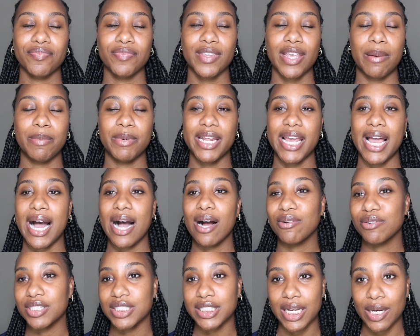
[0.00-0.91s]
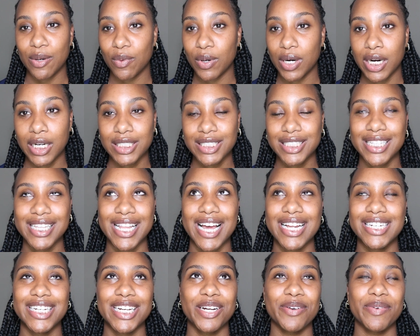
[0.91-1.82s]
how many hours I worked
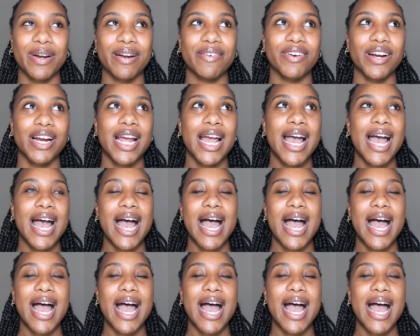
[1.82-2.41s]
that day or whatever.